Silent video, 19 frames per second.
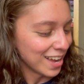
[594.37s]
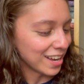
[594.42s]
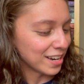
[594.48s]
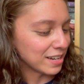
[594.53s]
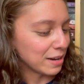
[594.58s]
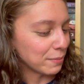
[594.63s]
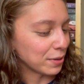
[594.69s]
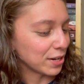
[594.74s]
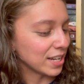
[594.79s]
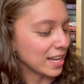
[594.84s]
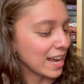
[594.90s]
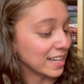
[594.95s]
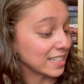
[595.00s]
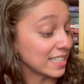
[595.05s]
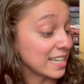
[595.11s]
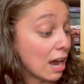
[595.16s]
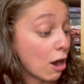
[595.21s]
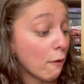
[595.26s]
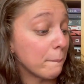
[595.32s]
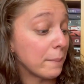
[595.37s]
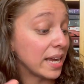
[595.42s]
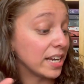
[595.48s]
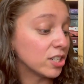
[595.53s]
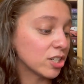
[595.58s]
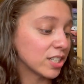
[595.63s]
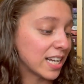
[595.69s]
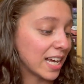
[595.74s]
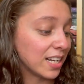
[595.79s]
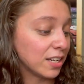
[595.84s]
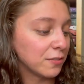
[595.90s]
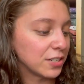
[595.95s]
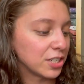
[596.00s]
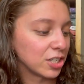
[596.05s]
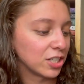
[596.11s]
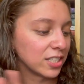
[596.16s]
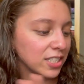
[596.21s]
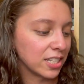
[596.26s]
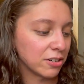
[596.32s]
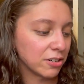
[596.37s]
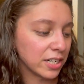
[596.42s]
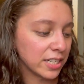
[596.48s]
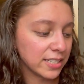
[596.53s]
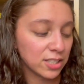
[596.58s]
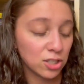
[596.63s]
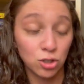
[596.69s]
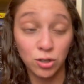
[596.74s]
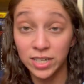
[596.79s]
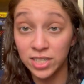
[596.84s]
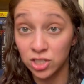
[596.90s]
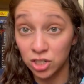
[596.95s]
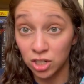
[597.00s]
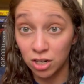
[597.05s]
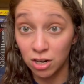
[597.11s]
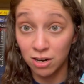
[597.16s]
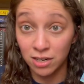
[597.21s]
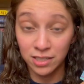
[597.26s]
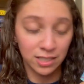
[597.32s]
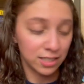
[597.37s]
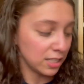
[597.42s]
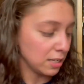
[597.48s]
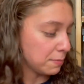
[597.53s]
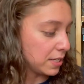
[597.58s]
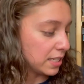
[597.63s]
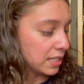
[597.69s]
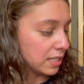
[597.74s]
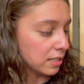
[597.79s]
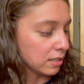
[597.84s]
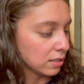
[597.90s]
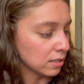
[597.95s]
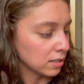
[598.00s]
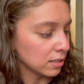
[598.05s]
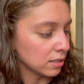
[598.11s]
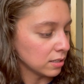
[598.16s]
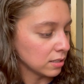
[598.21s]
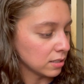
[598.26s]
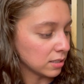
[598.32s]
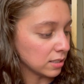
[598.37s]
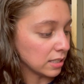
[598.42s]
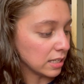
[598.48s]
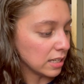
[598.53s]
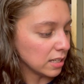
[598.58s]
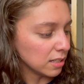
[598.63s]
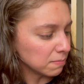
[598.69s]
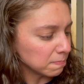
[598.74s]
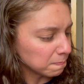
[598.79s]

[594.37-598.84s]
But yeah, it's now a major television series, Trickster, on C B C?